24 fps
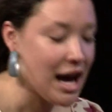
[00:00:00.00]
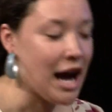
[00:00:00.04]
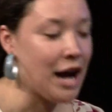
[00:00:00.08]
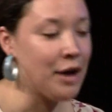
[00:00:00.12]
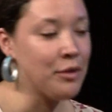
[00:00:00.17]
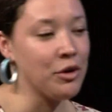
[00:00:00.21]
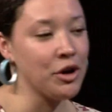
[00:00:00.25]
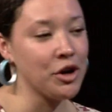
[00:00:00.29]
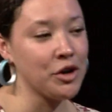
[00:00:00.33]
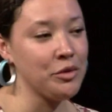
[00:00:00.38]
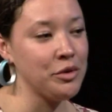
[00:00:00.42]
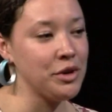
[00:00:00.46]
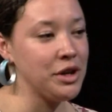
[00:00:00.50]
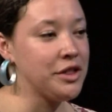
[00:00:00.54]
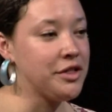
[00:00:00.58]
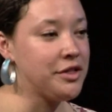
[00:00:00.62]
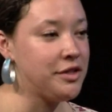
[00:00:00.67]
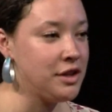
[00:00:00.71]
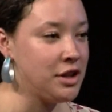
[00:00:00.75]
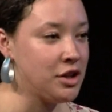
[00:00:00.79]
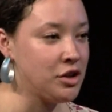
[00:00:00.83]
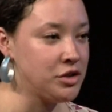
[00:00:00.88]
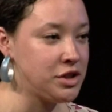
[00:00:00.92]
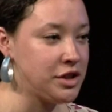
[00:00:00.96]
Right. I work with
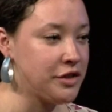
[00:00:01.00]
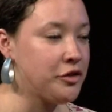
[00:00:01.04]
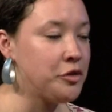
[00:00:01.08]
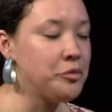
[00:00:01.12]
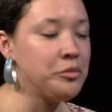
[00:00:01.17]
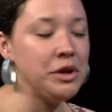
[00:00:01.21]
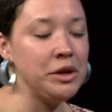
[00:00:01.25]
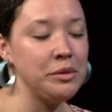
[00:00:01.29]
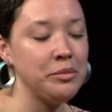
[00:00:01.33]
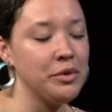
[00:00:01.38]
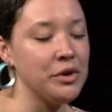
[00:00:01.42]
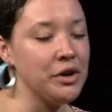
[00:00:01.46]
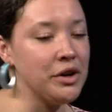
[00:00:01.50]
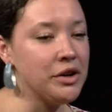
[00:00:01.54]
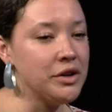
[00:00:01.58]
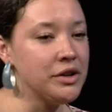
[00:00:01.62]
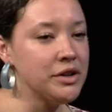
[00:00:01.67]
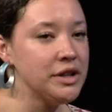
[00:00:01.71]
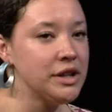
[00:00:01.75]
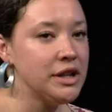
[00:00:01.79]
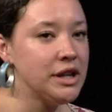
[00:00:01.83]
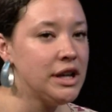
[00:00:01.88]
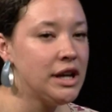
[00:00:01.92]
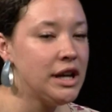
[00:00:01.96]
you know different people,
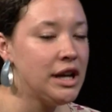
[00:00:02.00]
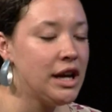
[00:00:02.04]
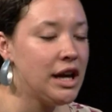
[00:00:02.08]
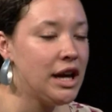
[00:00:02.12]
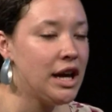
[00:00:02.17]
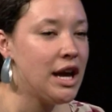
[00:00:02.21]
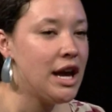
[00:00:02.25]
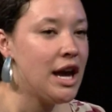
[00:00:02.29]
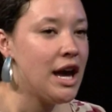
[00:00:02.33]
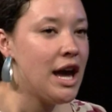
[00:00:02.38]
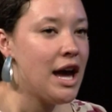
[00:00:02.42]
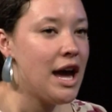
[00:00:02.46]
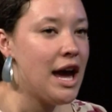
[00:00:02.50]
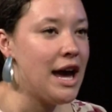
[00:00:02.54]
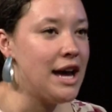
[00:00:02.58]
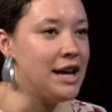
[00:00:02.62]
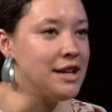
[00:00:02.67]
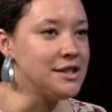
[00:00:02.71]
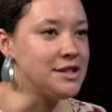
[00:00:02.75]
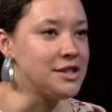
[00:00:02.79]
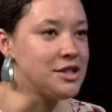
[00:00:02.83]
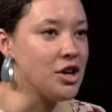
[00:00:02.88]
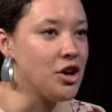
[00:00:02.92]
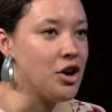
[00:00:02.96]

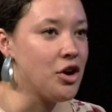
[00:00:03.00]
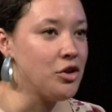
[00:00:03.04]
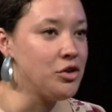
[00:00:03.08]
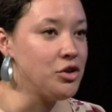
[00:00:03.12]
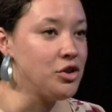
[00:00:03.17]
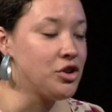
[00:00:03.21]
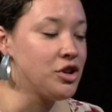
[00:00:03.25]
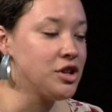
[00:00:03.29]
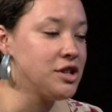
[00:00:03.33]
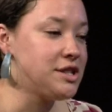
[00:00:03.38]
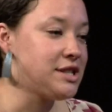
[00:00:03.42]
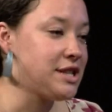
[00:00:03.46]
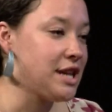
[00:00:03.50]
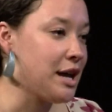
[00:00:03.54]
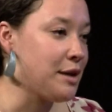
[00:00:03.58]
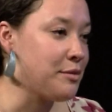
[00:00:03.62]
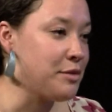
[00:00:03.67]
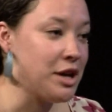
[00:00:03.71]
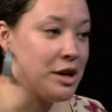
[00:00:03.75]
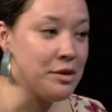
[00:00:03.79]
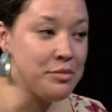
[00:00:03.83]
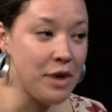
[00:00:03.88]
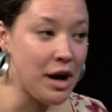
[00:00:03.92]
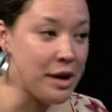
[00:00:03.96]
and so you could say I'm a
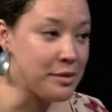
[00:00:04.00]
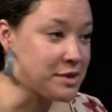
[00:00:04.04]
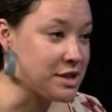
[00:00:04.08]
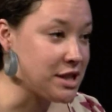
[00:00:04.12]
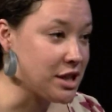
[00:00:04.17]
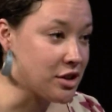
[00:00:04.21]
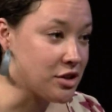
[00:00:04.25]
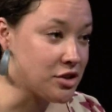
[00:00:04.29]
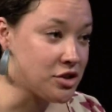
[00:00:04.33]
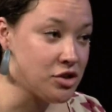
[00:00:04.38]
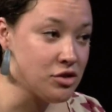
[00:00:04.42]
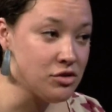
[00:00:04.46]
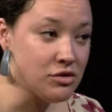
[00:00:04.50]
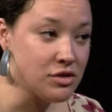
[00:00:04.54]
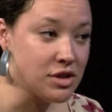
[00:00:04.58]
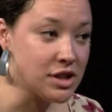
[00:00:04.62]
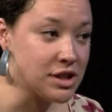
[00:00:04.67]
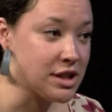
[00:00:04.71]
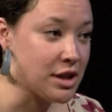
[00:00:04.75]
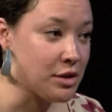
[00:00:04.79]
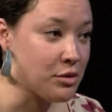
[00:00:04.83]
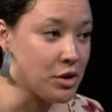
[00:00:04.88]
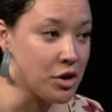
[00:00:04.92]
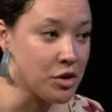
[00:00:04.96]
hip hop singer too
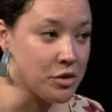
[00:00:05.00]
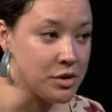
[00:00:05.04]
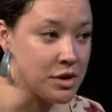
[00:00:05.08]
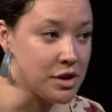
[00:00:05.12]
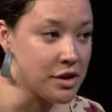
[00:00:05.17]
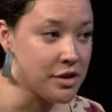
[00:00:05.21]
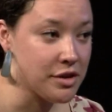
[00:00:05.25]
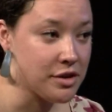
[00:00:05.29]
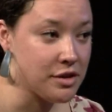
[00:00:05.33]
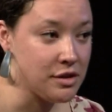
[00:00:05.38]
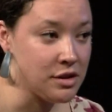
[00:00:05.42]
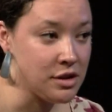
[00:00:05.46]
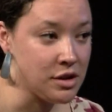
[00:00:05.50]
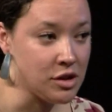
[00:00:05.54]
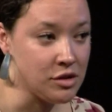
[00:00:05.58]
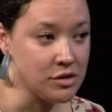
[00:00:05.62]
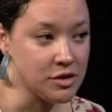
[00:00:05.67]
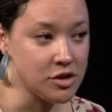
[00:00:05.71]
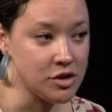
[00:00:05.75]
because I work with you know